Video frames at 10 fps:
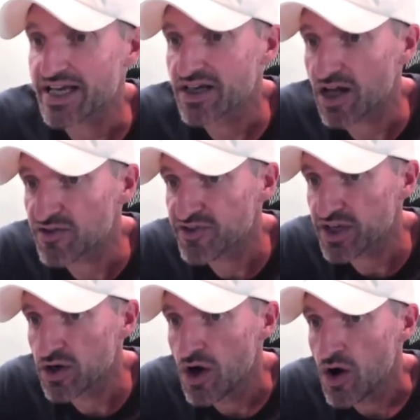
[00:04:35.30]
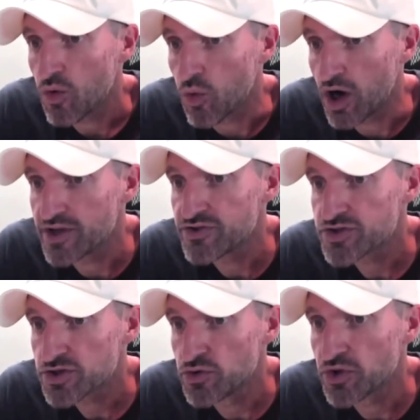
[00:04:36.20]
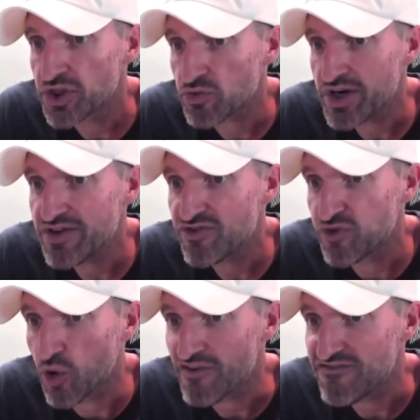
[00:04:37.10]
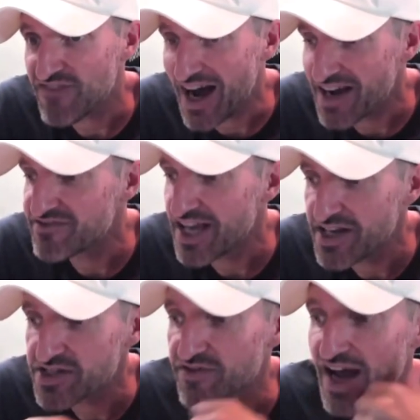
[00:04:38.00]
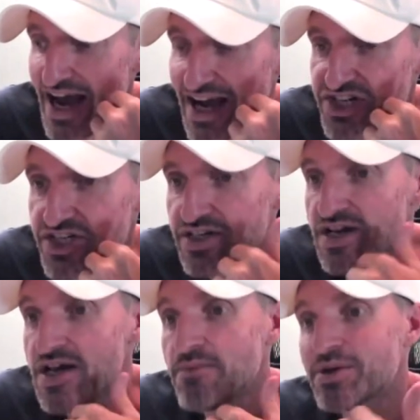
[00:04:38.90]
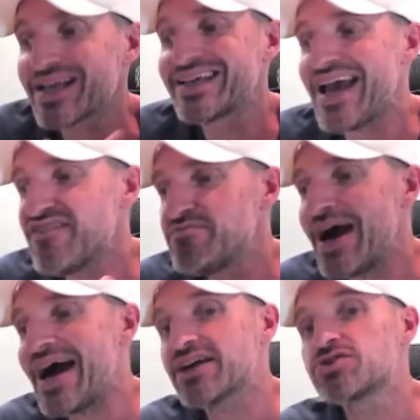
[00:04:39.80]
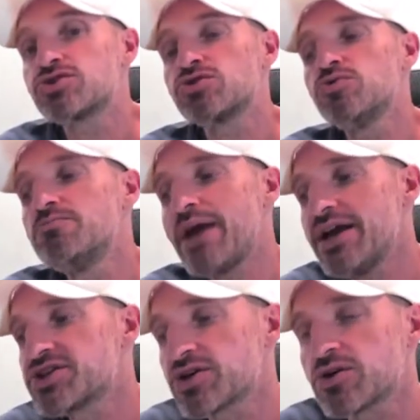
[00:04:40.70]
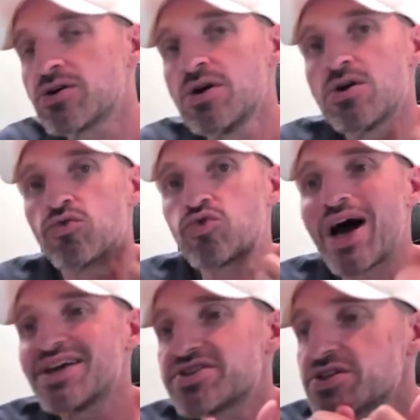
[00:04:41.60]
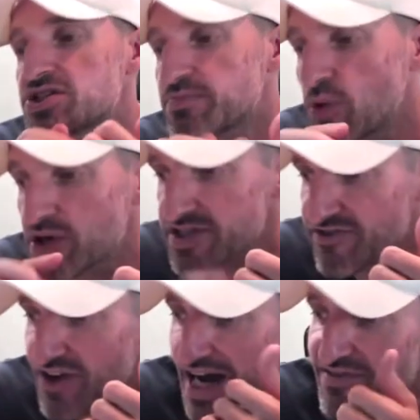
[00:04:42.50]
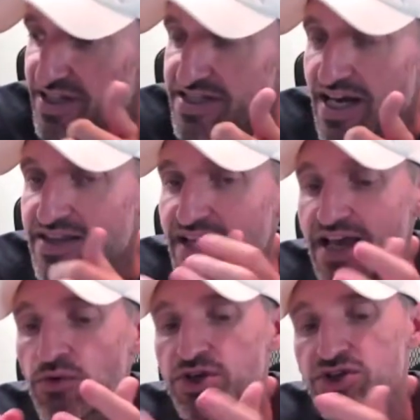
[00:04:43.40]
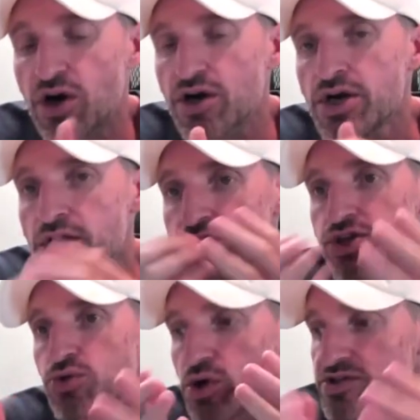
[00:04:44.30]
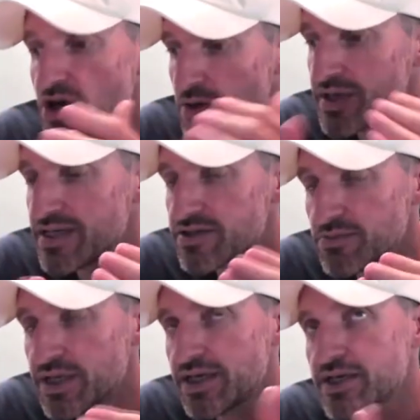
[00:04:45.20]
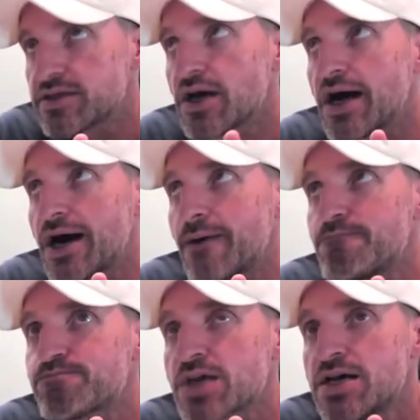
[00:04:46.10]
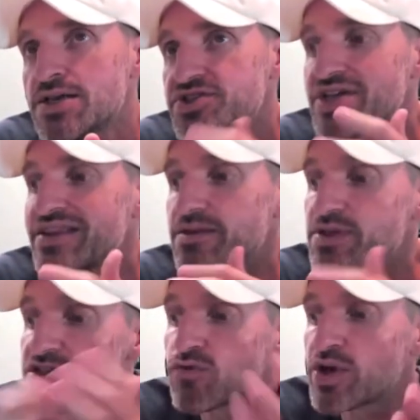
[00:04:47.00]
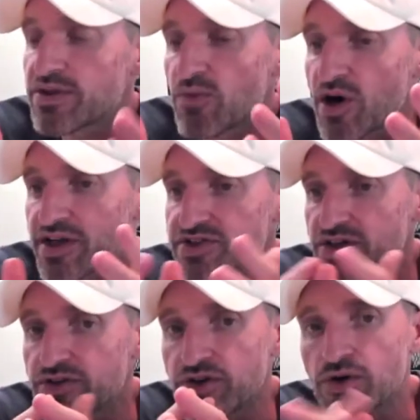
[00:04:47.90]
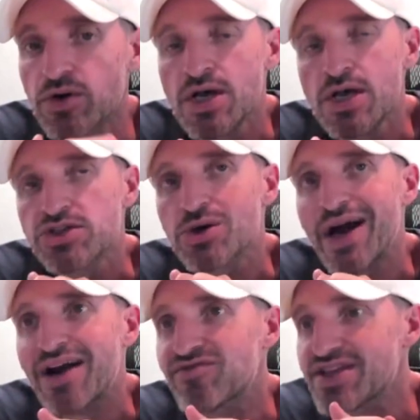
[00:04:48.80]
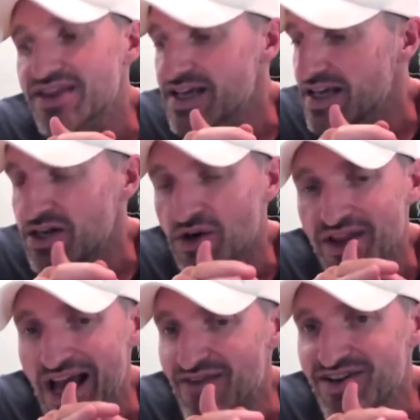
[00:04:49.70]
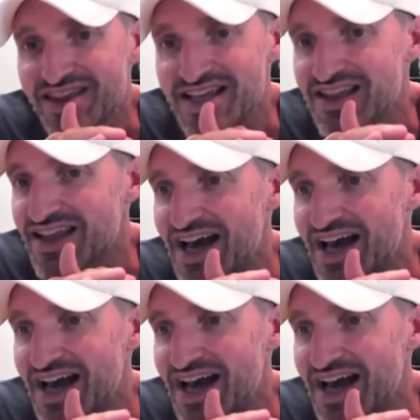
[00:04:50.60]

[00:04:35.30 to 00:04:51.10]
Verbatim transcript: engulfing one, two, three, four, five days of action, but it gave back two major rising supports, the five and the 10 day, which are short term and intermediate um, sentiments of what the market is going to do. So everything, you know, everything